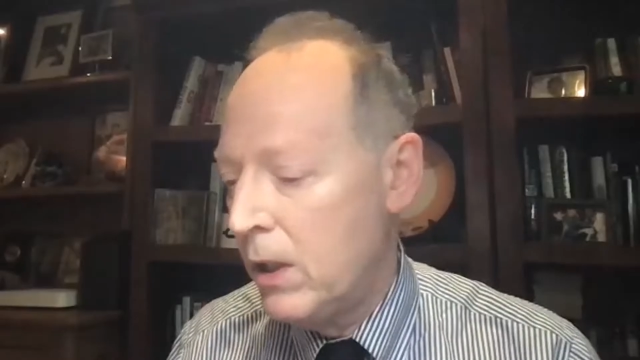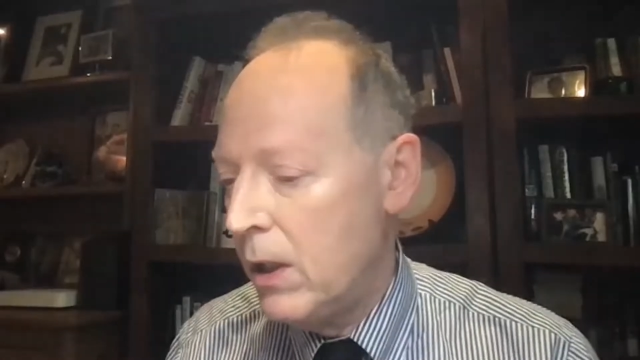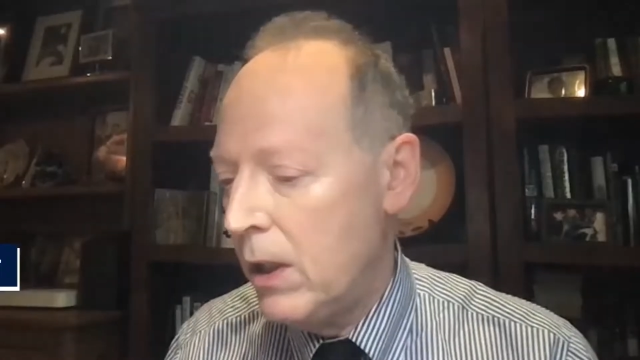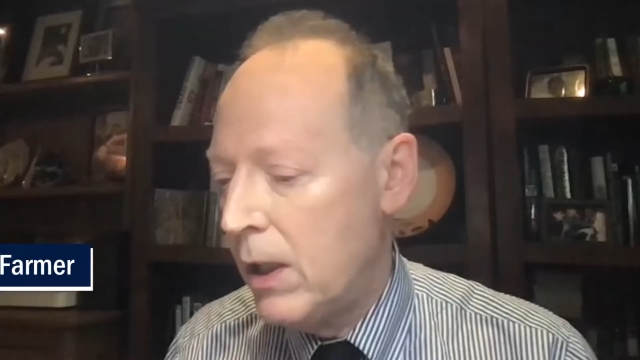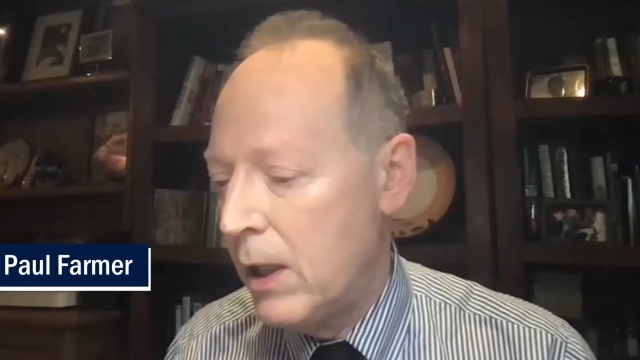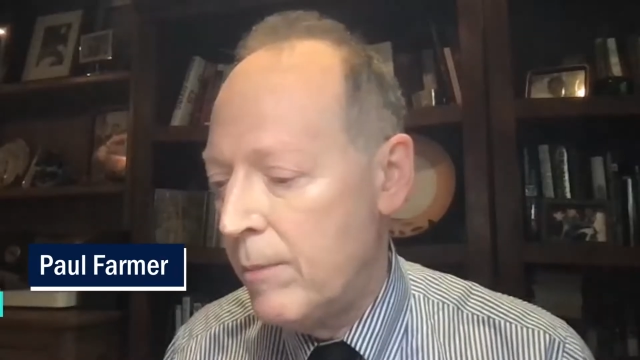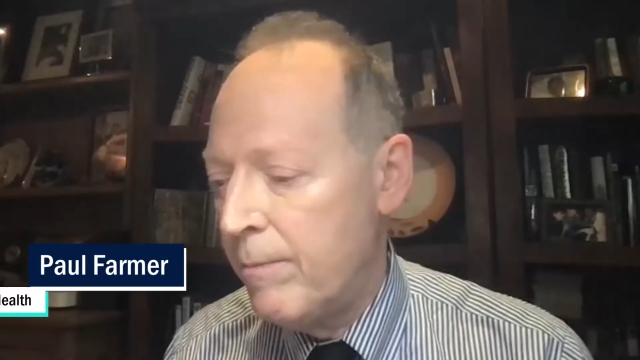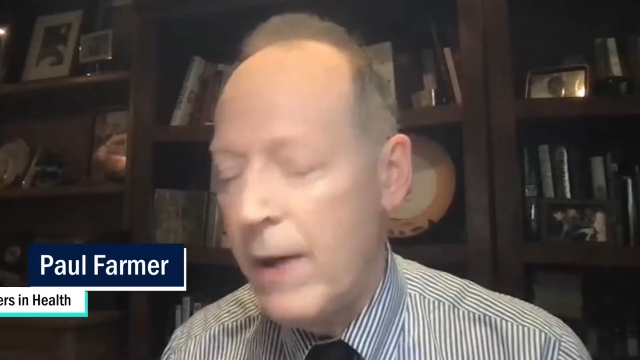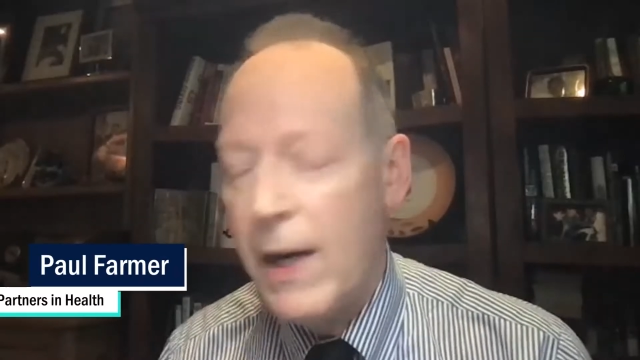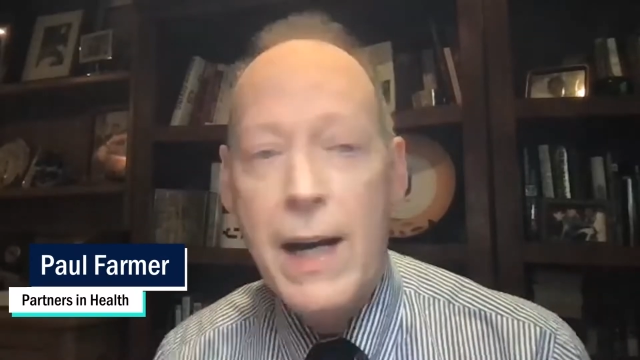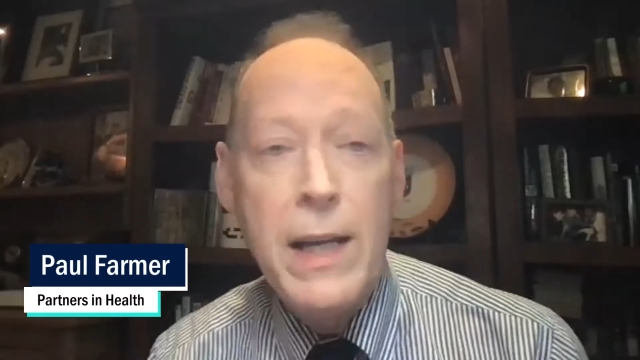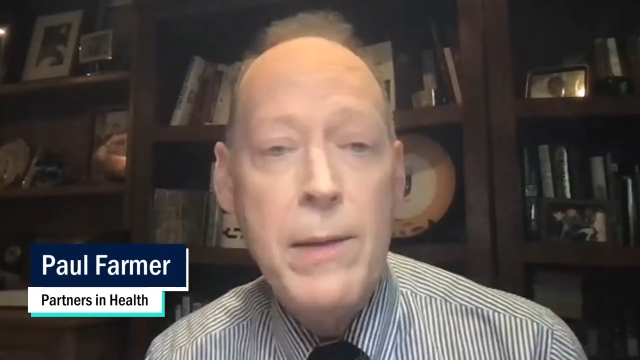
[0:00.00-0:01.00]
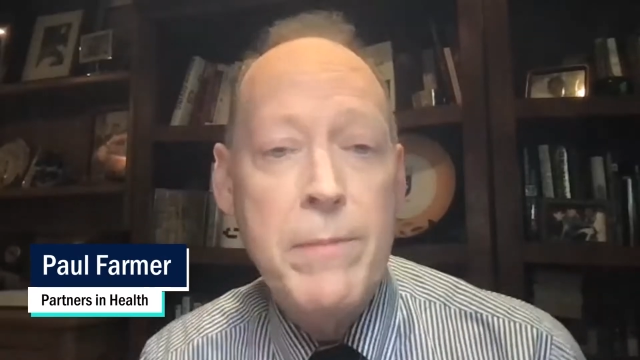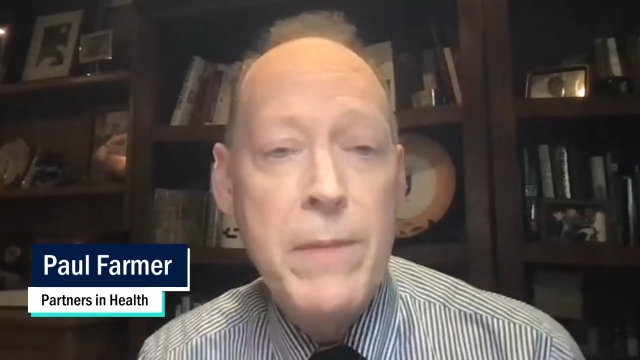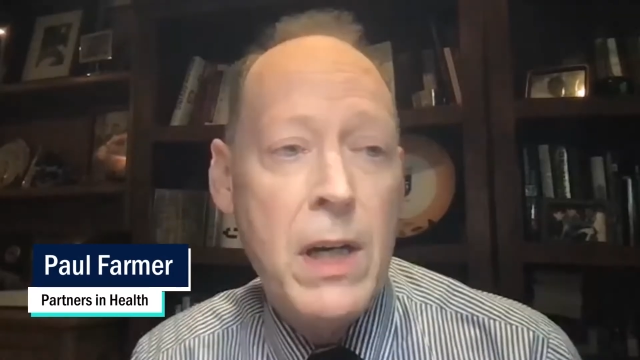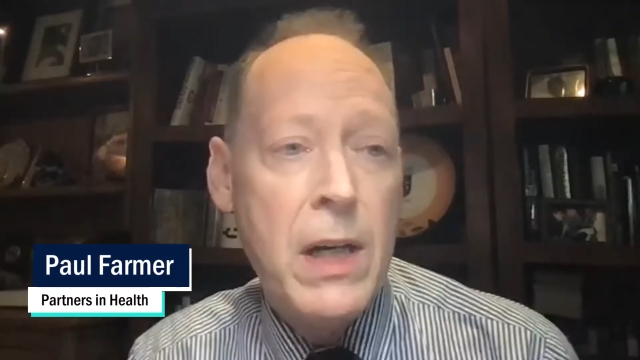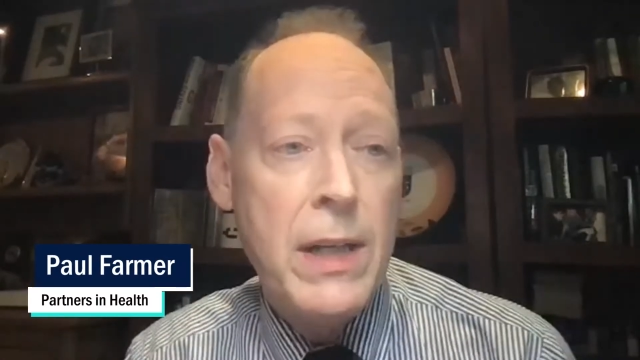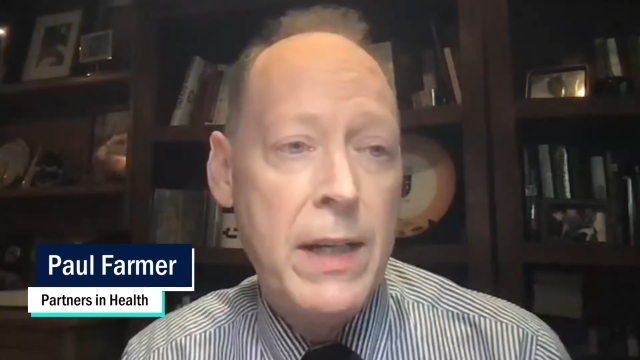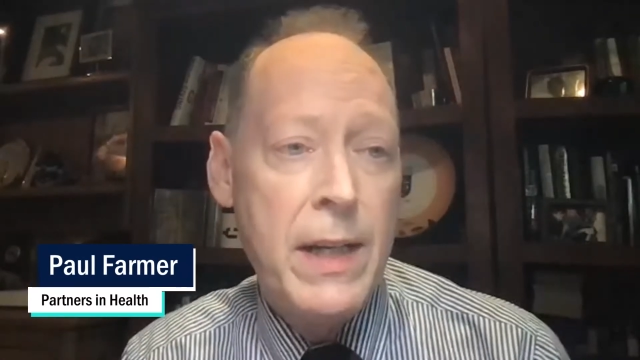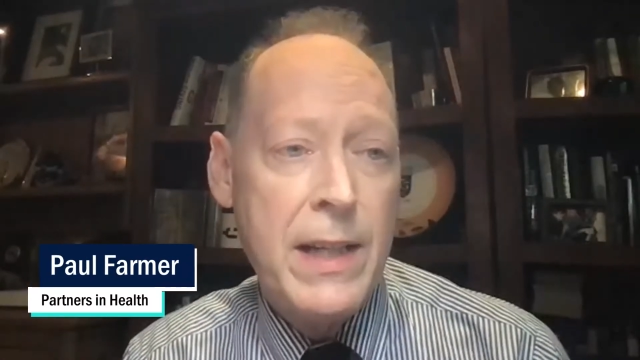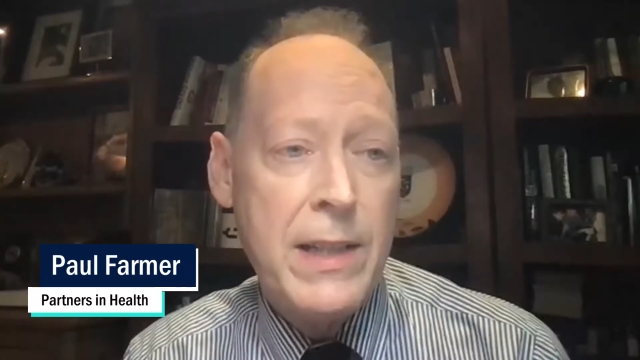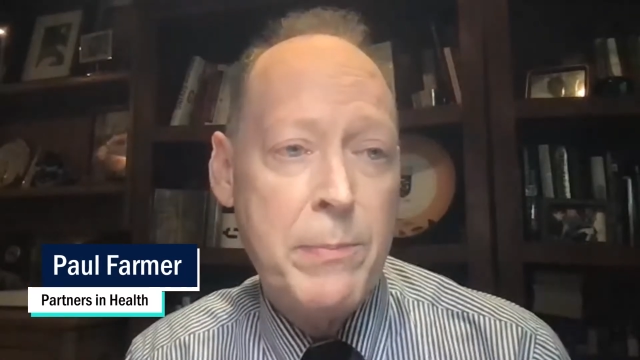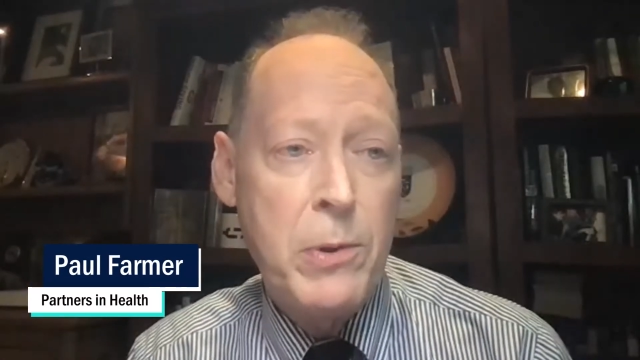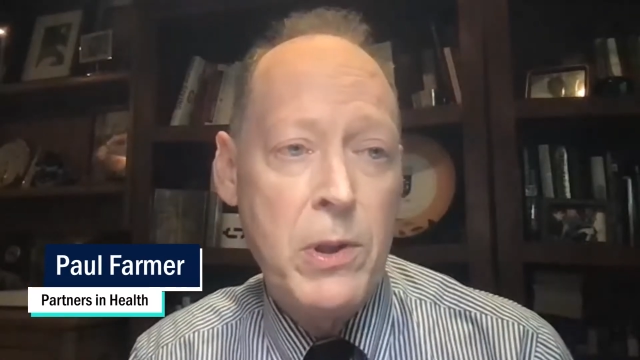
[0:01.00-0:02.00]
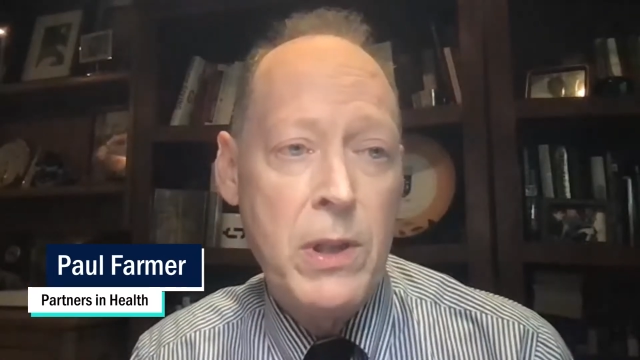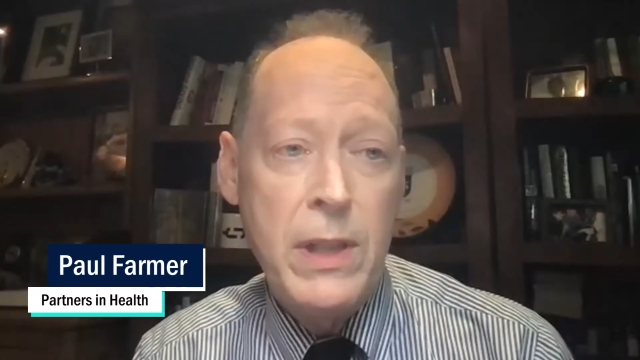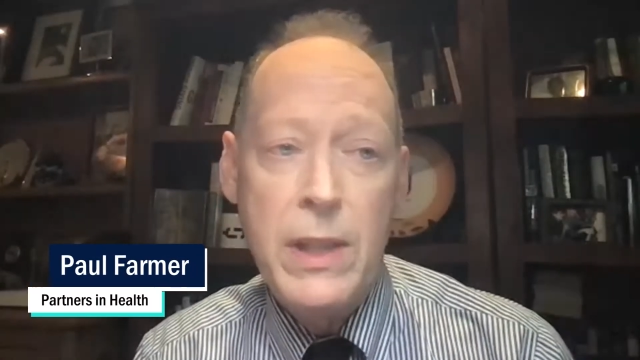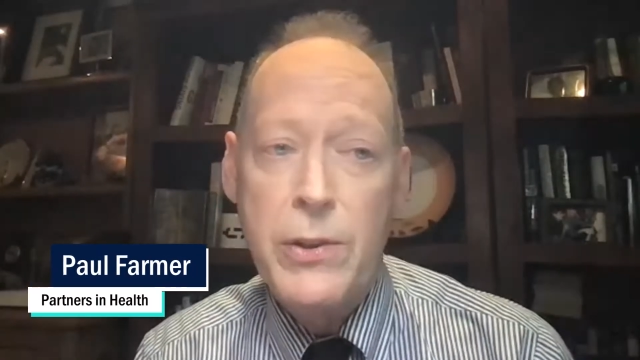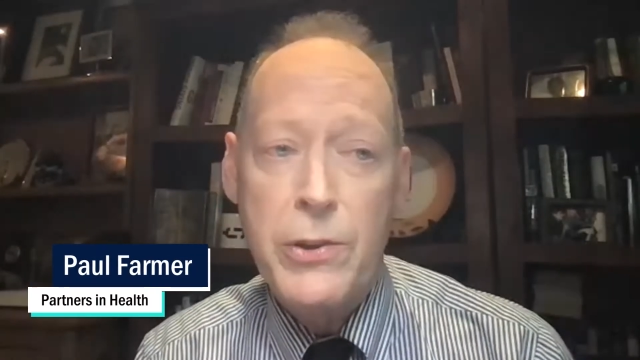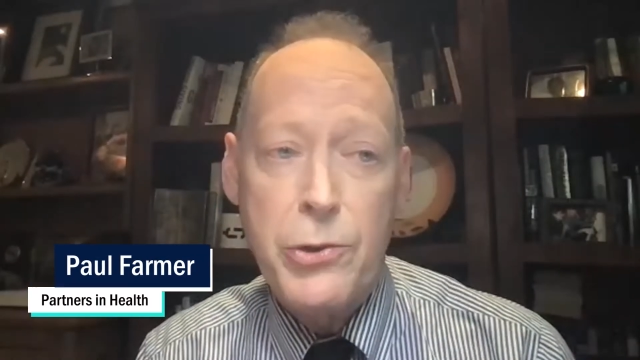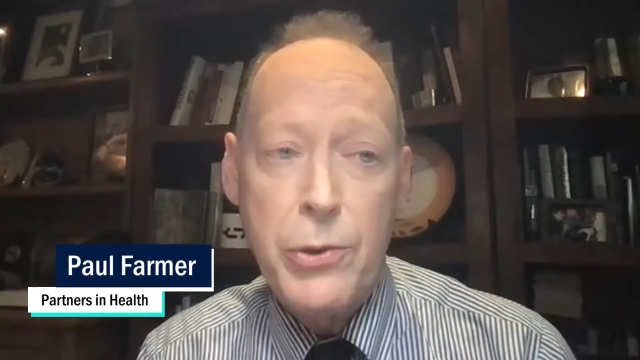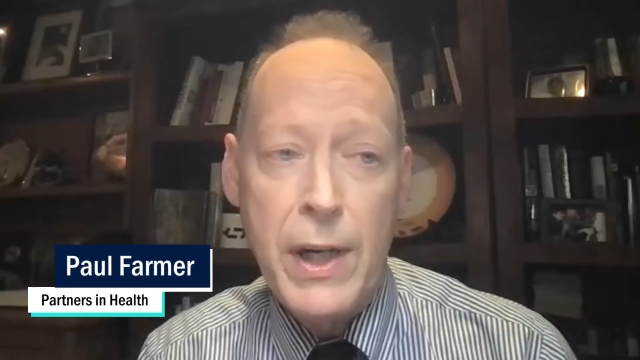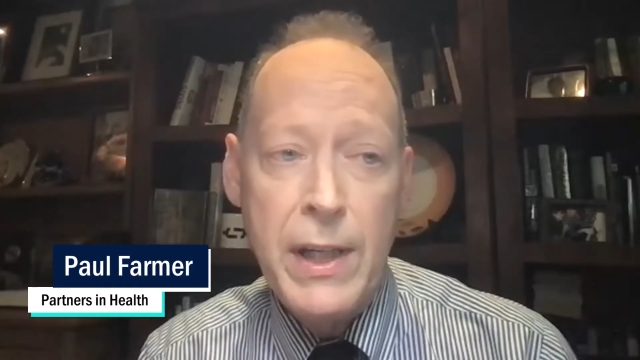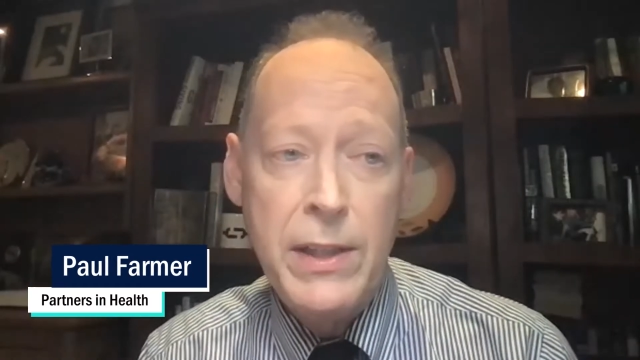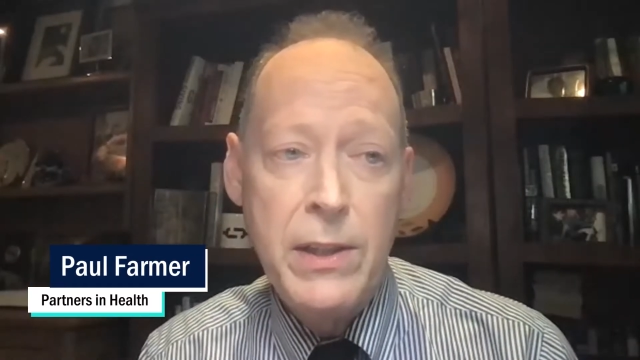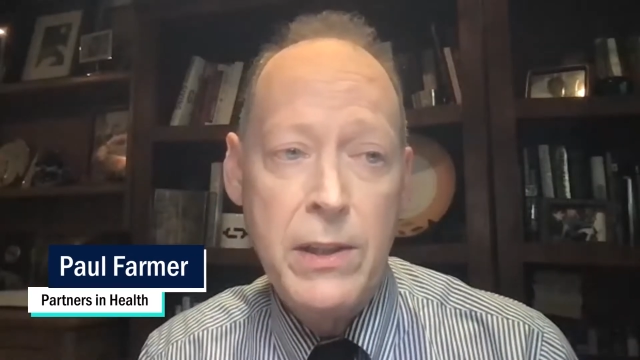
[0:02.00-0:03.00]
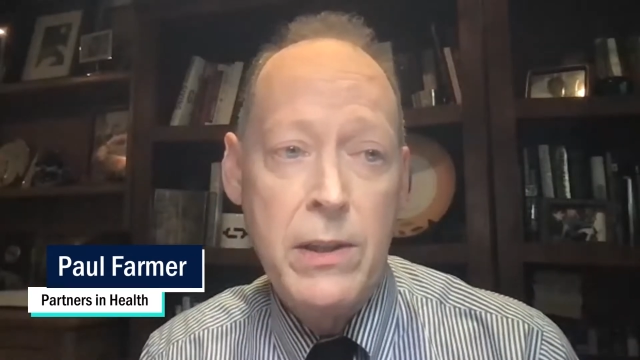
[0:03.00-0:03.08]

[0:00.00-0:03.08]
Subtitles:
I am not an expert in either trade